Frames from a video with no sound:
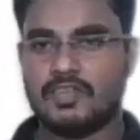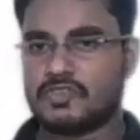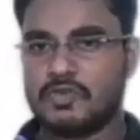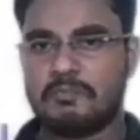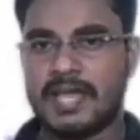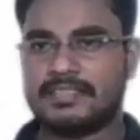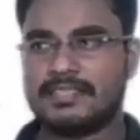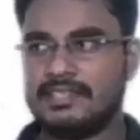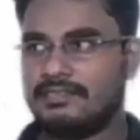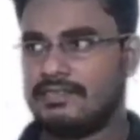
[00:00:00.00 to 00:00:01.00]
So
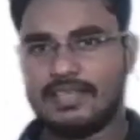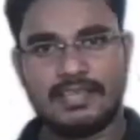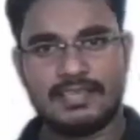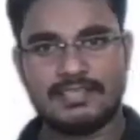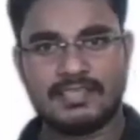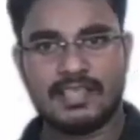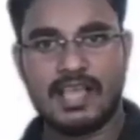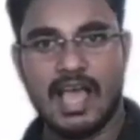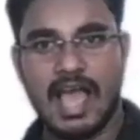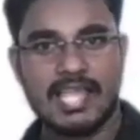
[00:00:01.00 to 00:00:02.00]
Python is
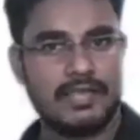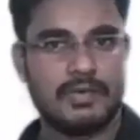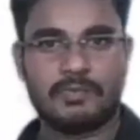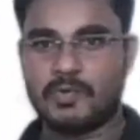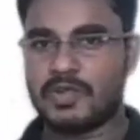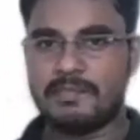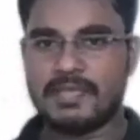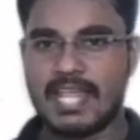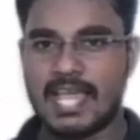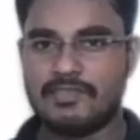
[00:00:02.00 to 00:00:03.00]
high-level
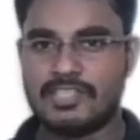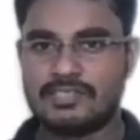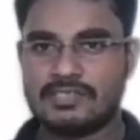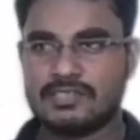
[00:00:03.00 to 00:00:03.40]
programming language.